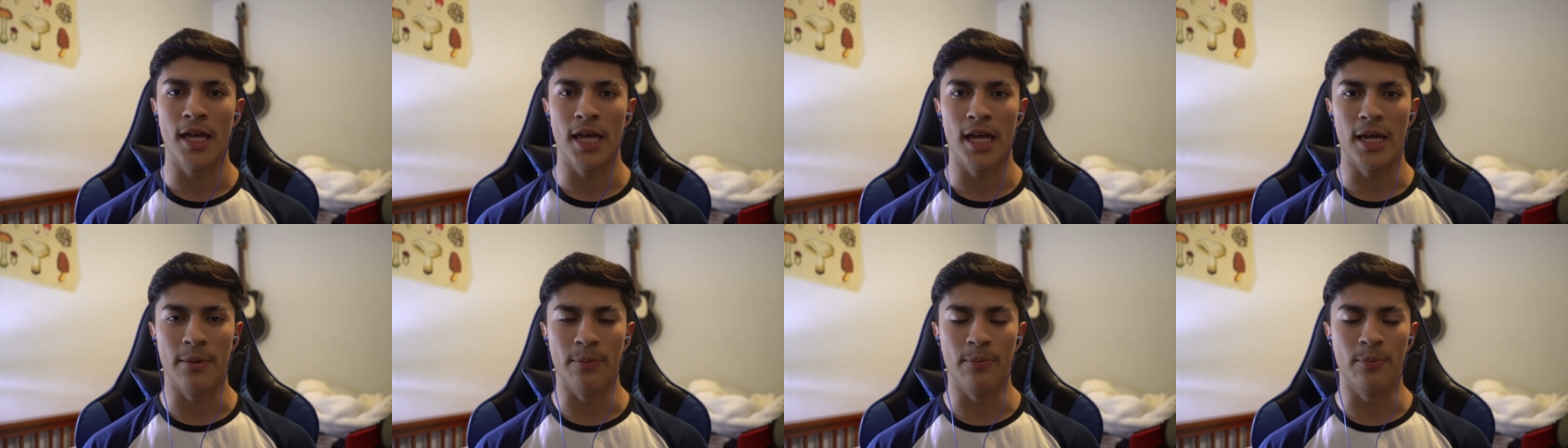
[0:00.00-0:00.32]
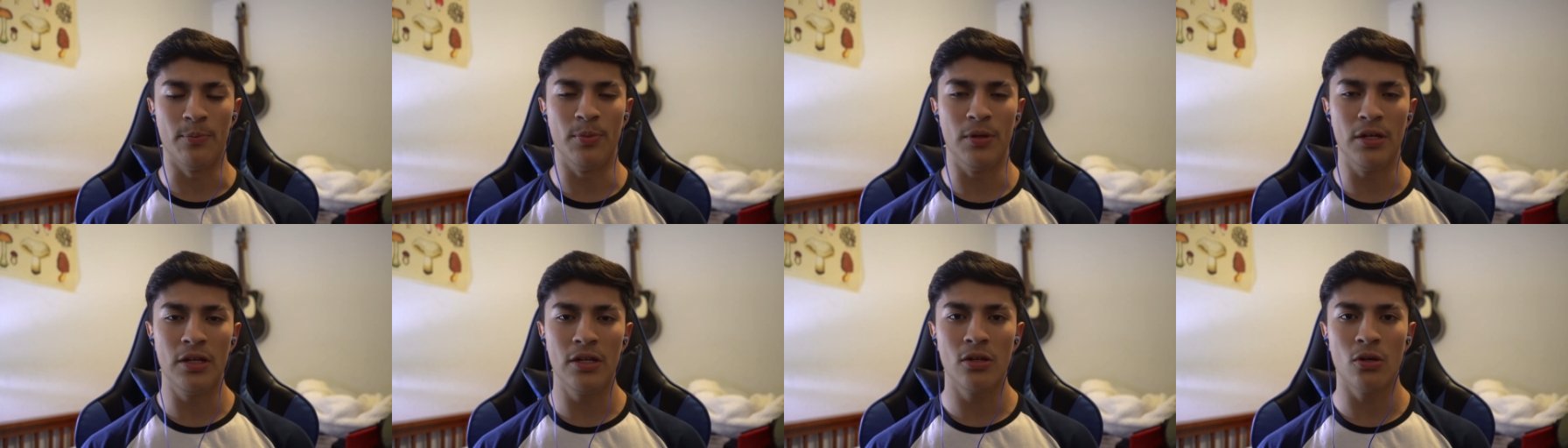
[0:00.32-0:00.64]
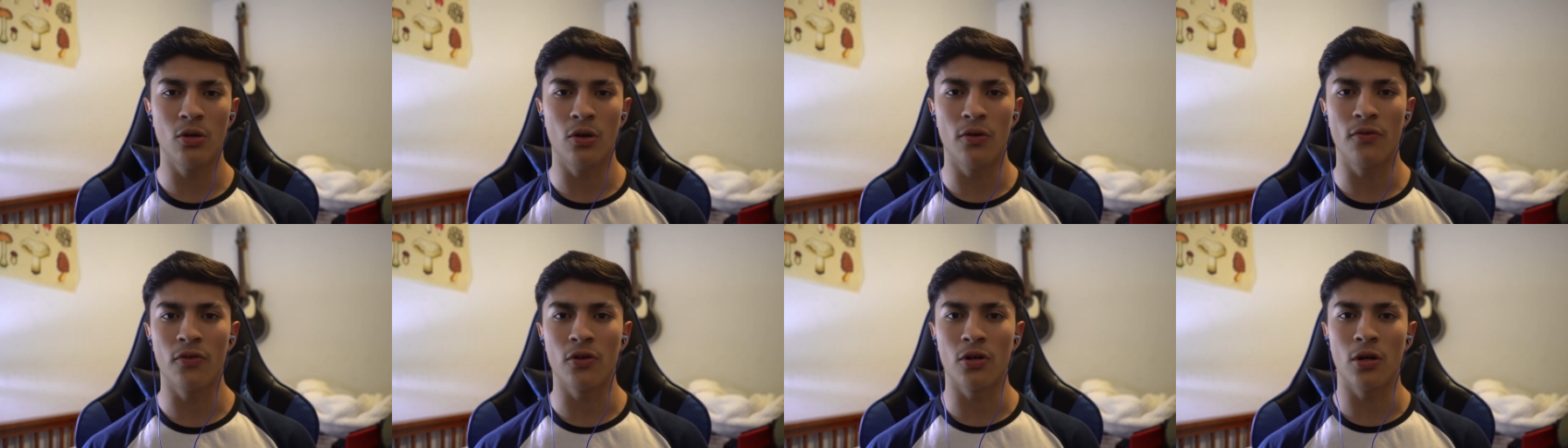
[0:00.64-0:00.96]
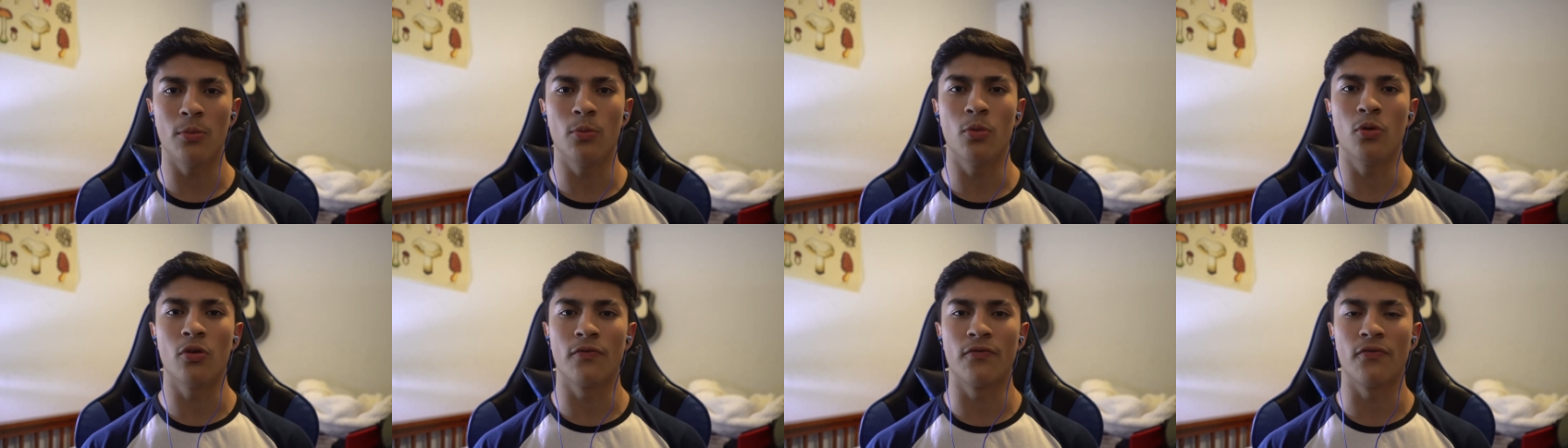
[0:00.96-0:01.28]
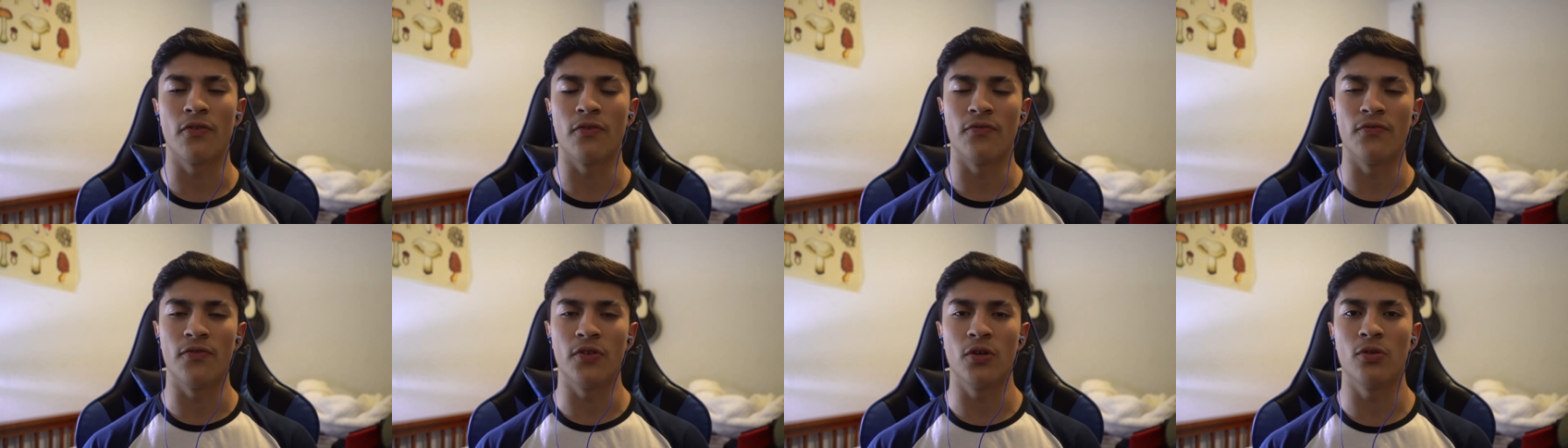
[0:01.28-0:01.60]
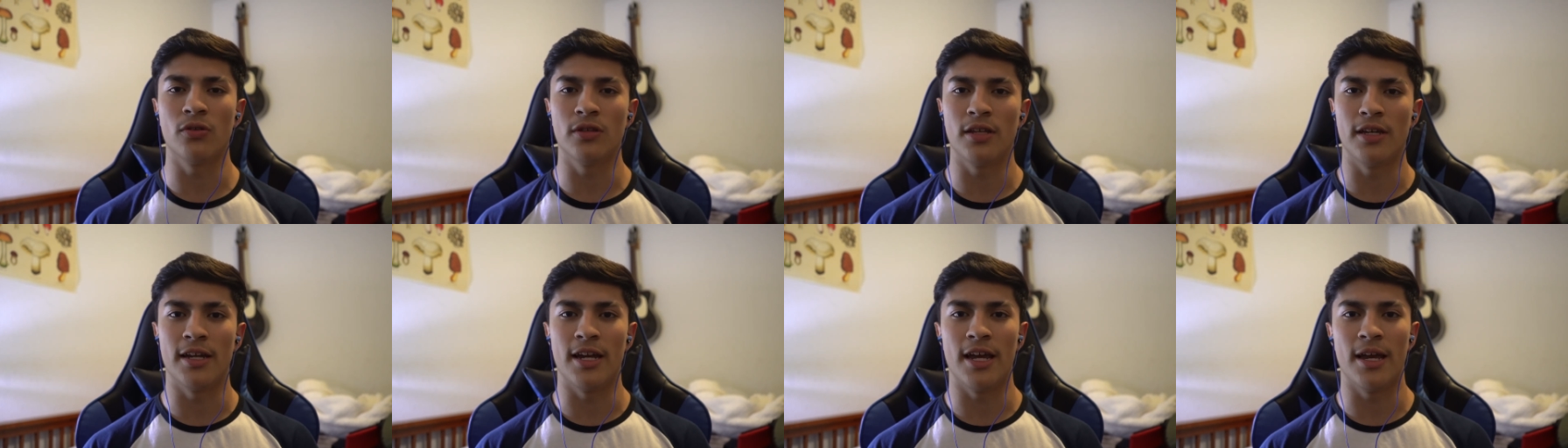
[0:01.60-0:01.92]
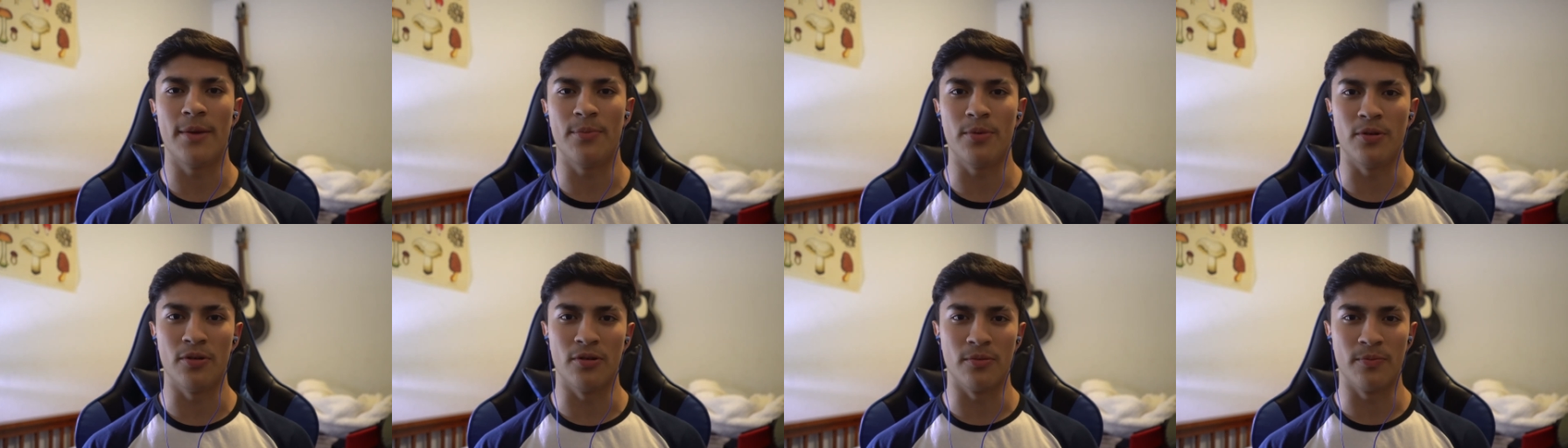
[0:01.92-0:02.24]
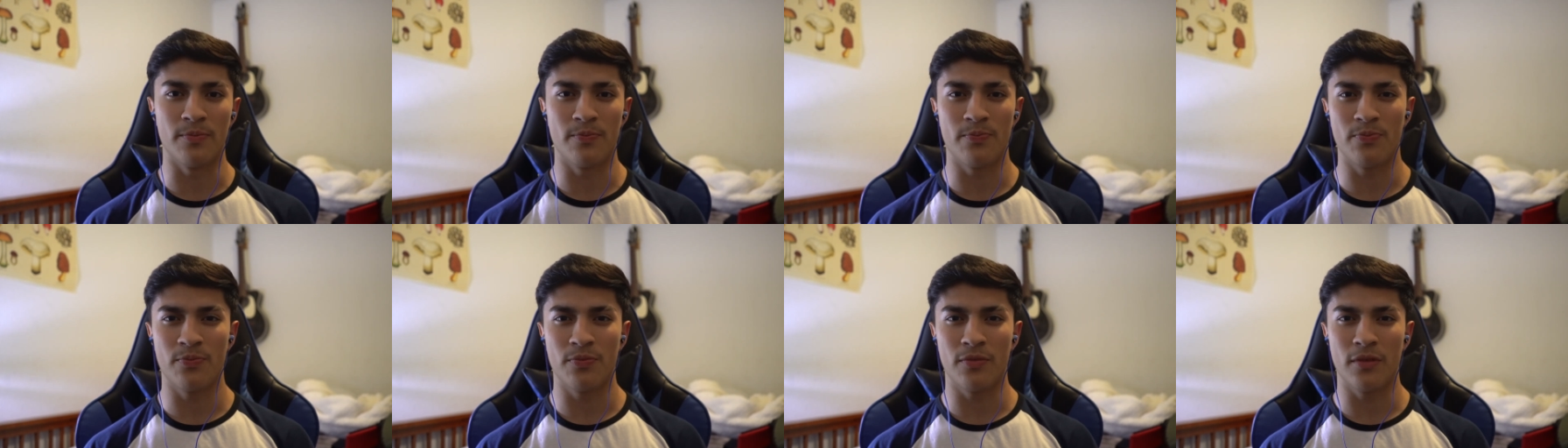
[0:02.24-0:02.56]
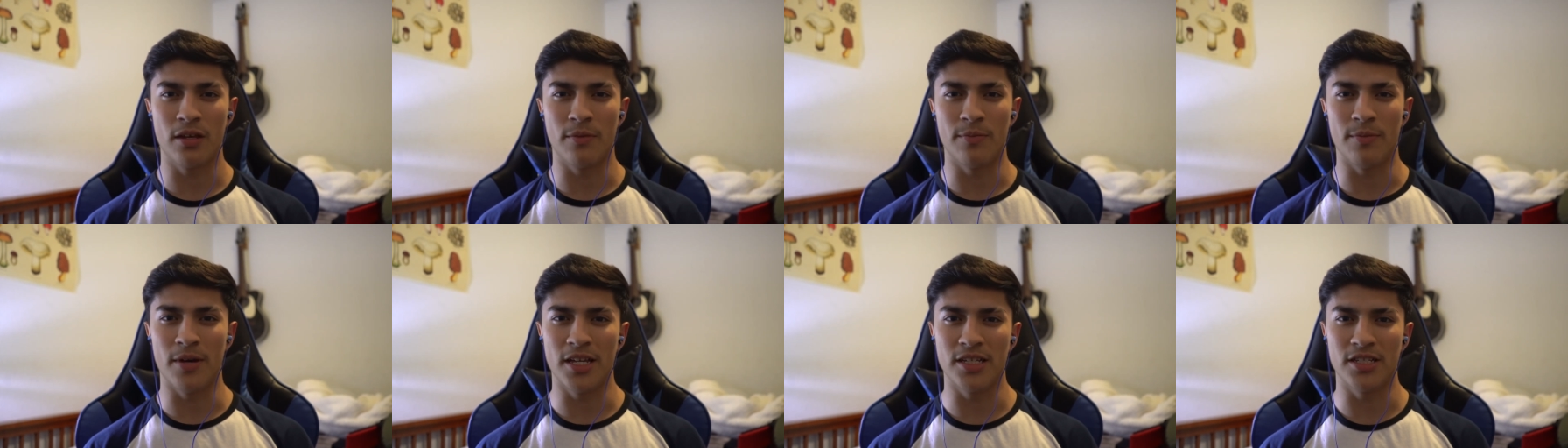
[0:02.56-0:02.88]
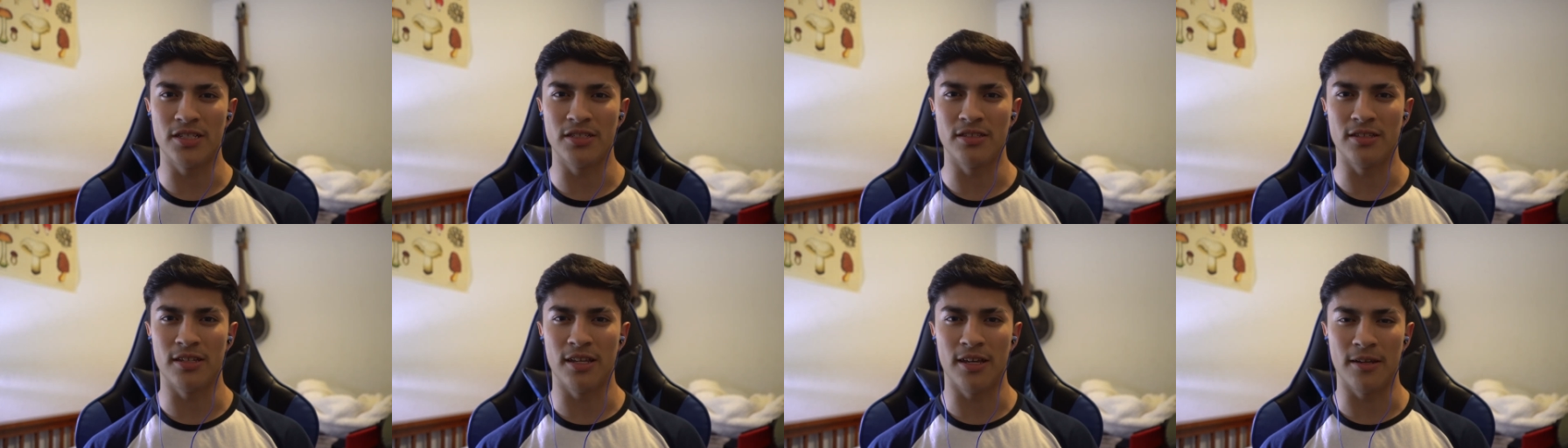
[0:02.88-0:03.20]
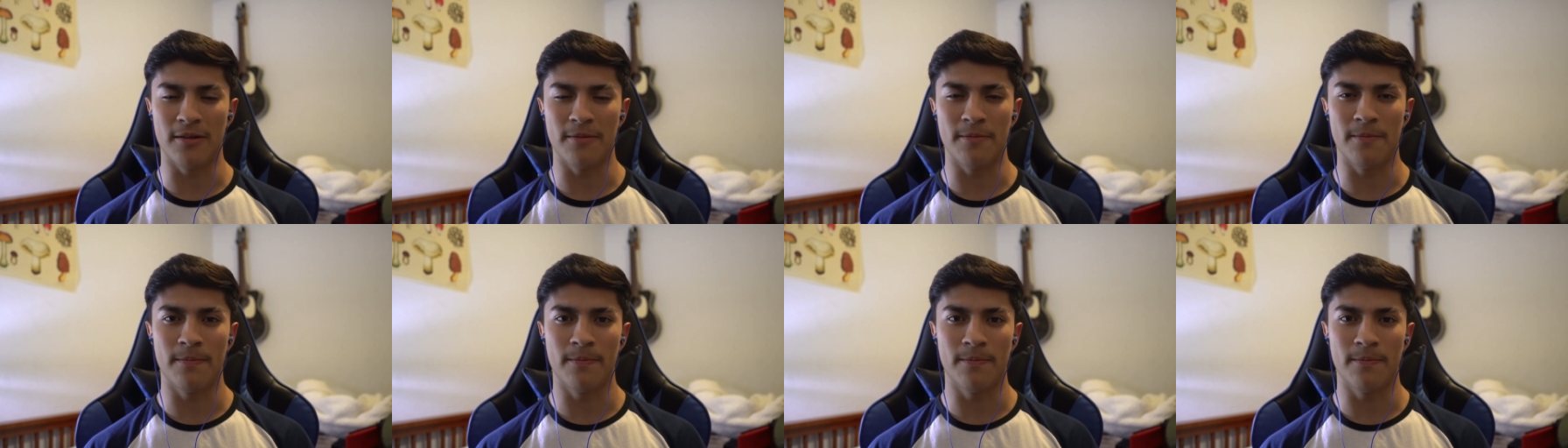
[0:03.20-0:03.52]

and being overall more fulfilled and happier. Imagine that.